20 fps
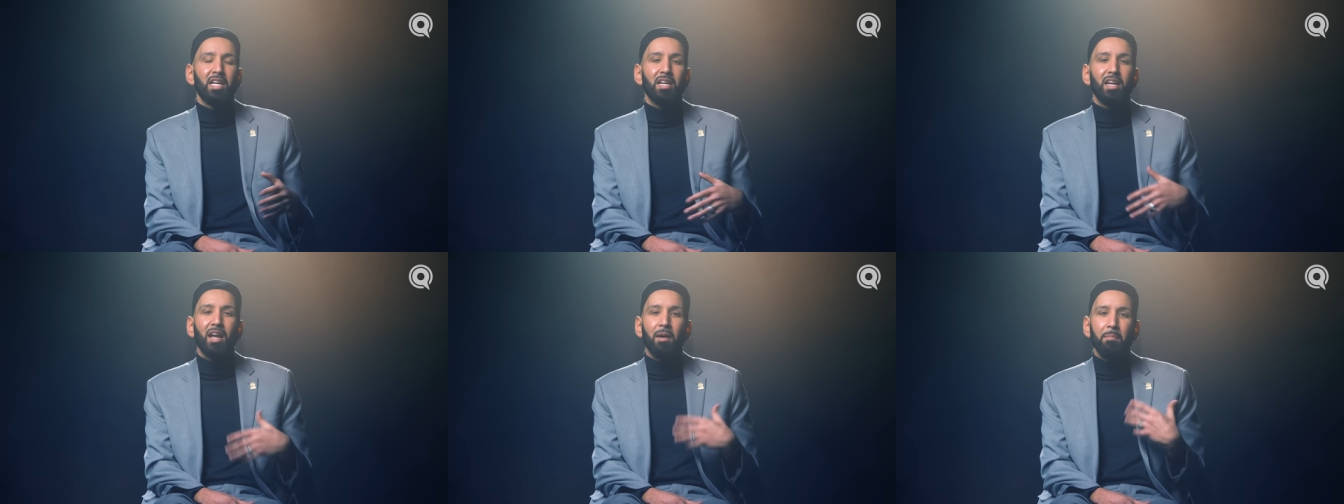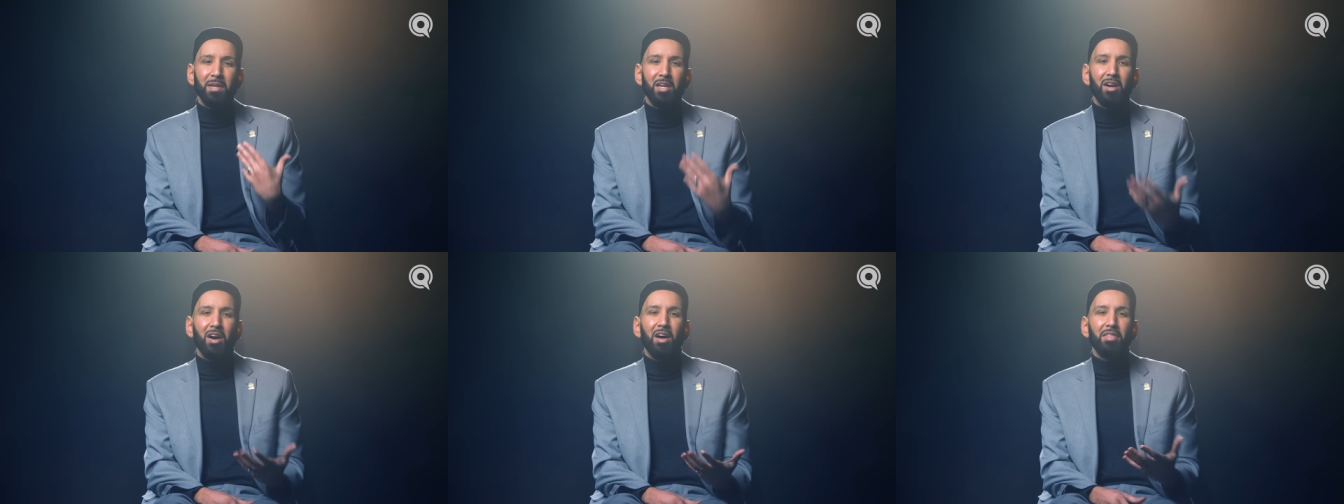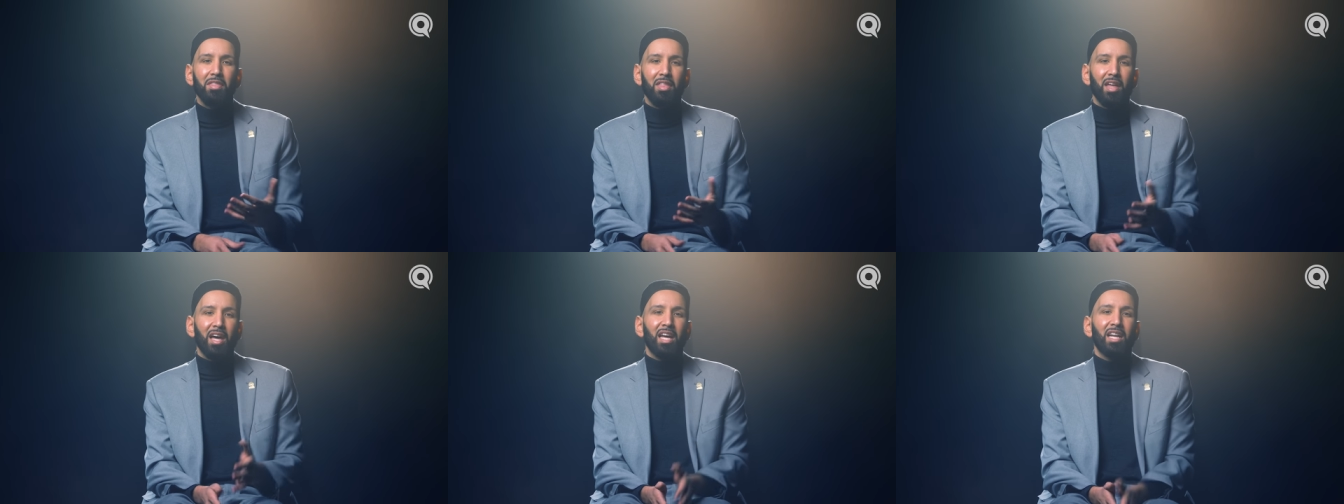Now,
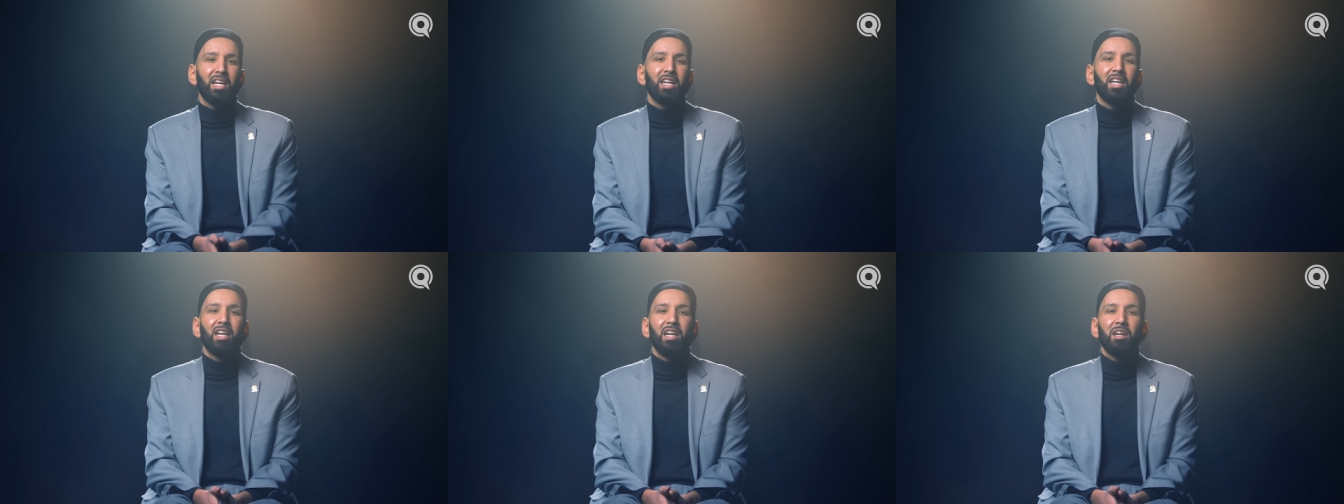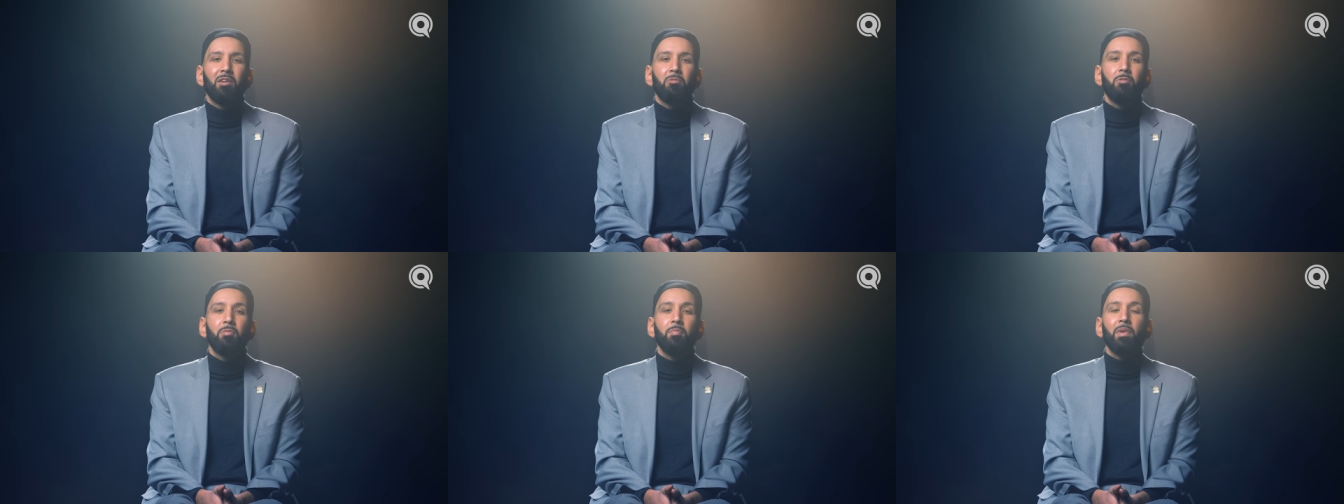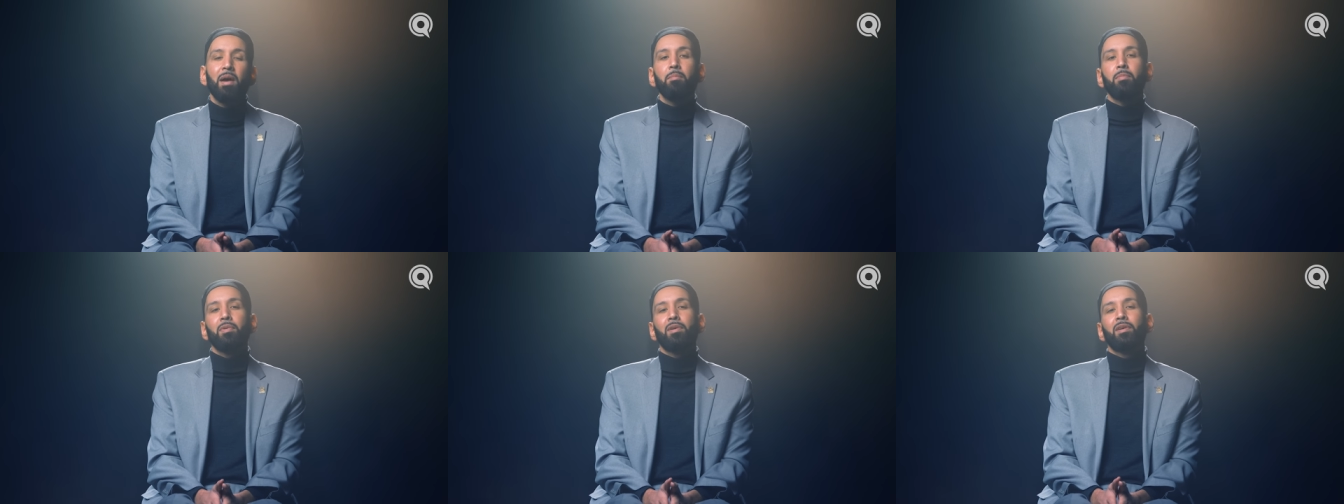beyond that,
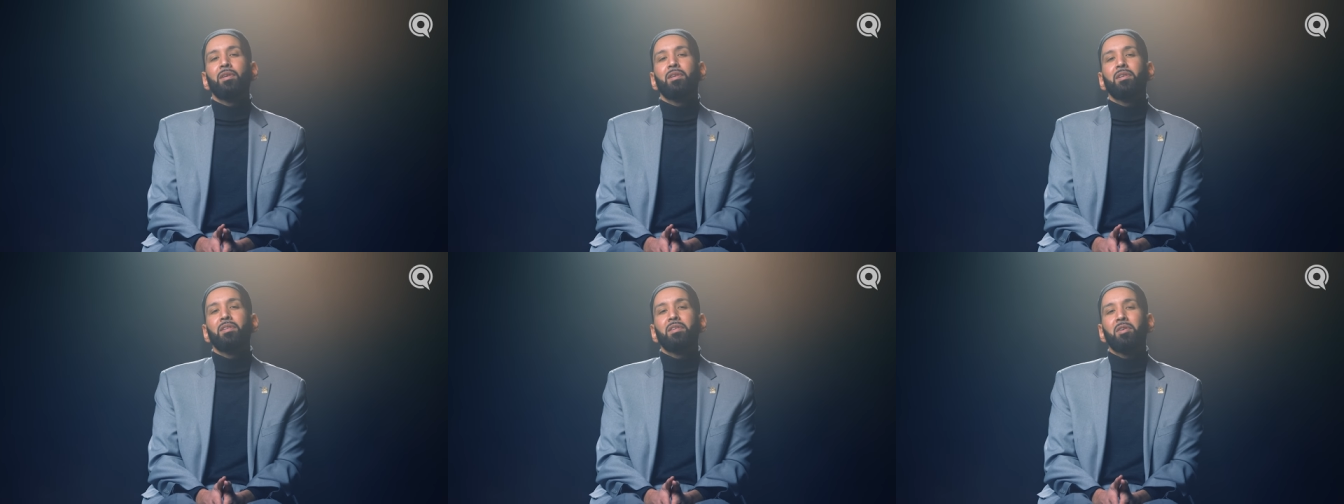remember